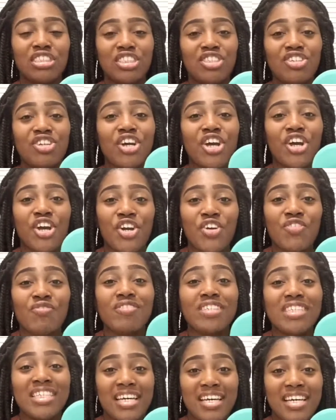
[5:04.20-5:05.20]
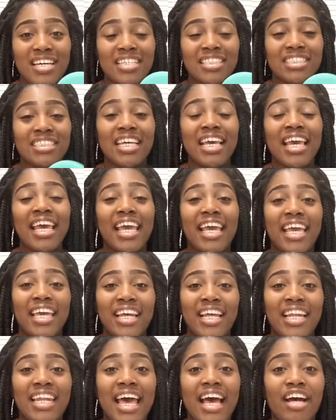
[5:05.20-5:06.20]
C curve does.
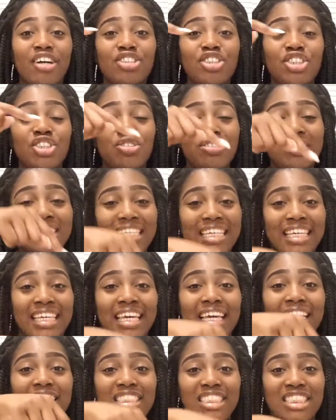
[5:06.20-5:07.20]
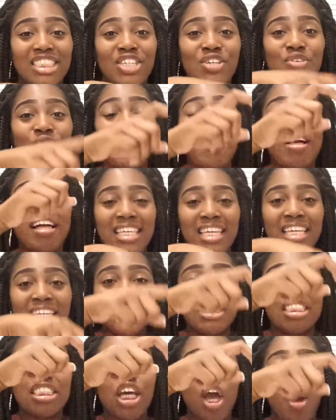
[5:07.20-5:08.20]
It allows you to get to
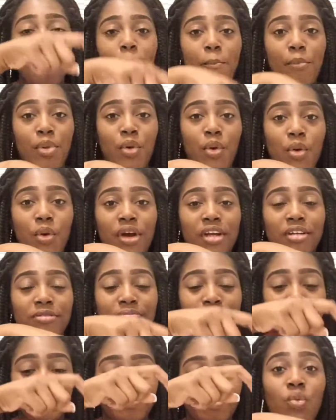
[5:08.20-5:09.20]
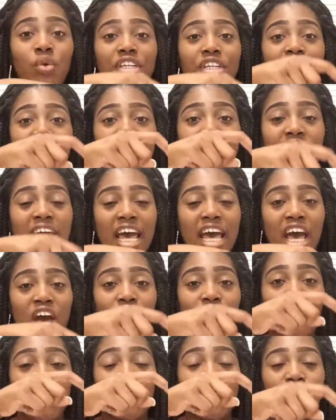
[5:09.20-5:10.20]
this point which is
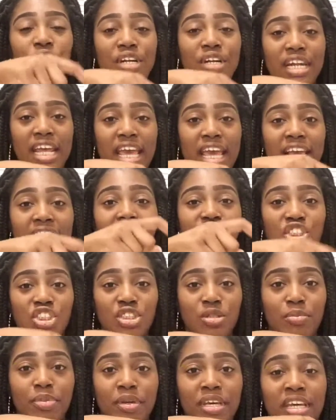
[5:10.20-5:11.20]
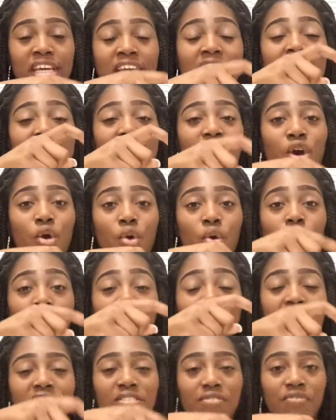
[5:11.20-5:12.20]
how your neck should be in
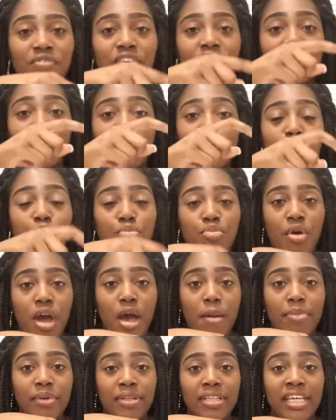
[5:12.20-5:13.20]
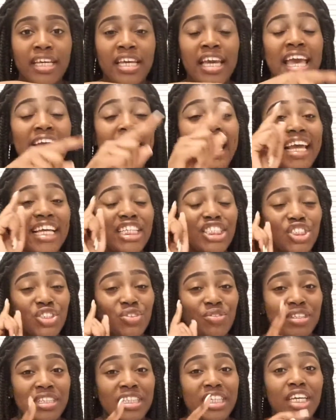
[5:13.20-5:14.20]
order to function properly and
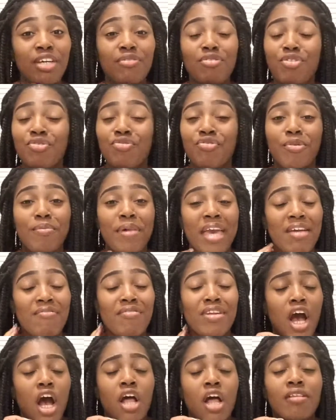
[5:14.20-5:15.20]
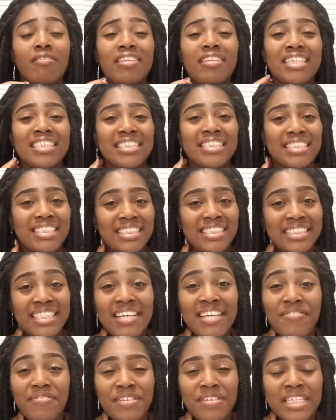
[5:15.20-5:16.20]
to relieve you from having all of the
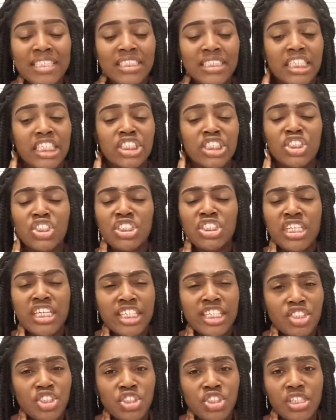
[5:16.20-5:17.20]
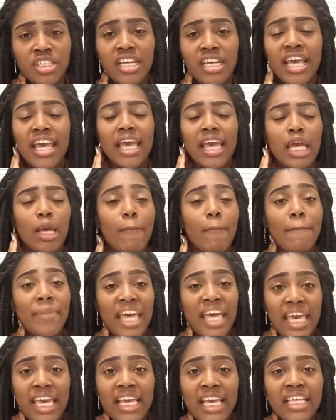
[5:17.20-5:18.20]
stiffness and tension and
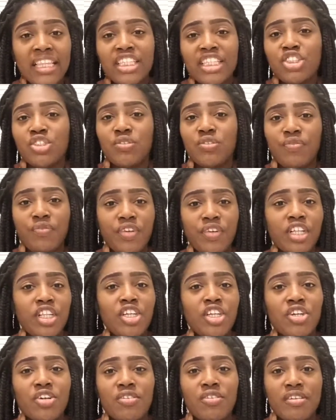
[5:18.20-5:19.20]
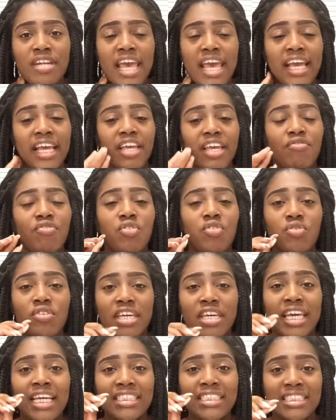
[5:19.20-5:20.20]
pain that you feel in your neck. If you
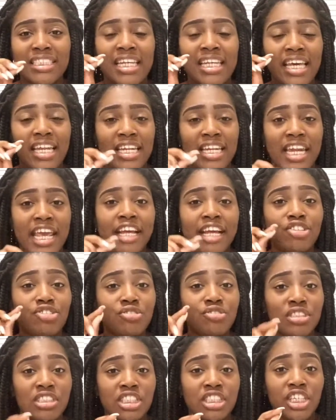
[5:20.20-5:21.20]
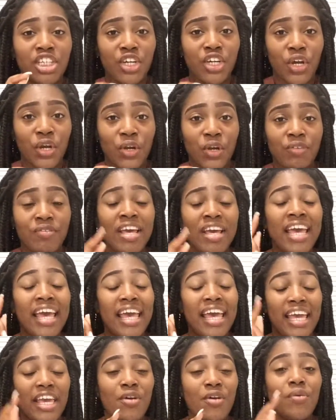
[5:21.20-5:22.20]
get to that natural C curve,
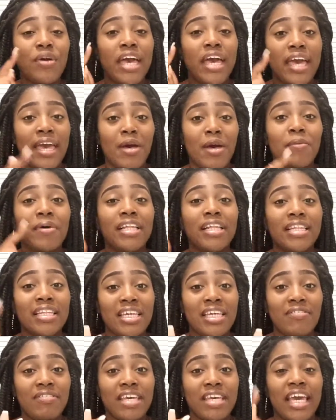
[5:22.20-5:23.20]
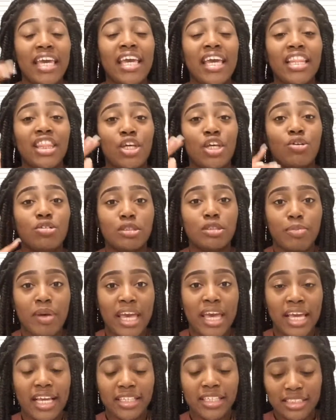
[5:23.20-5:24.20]
it will help alleviate those
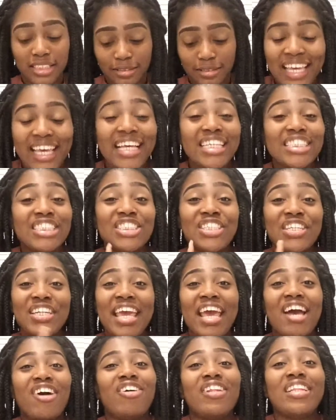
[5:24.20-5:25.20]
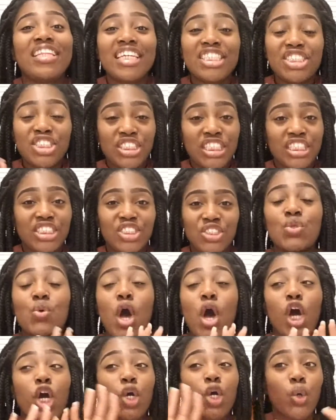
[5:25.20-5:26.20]
pains. So now, let's just
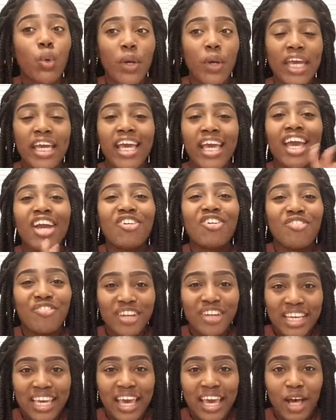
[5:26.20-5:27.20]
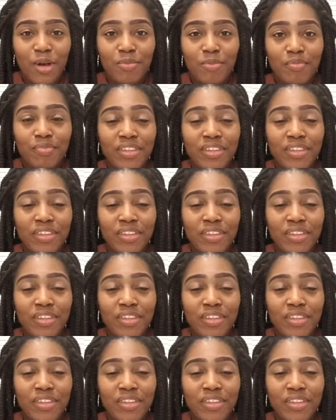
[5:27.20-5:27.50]
do a quick recap.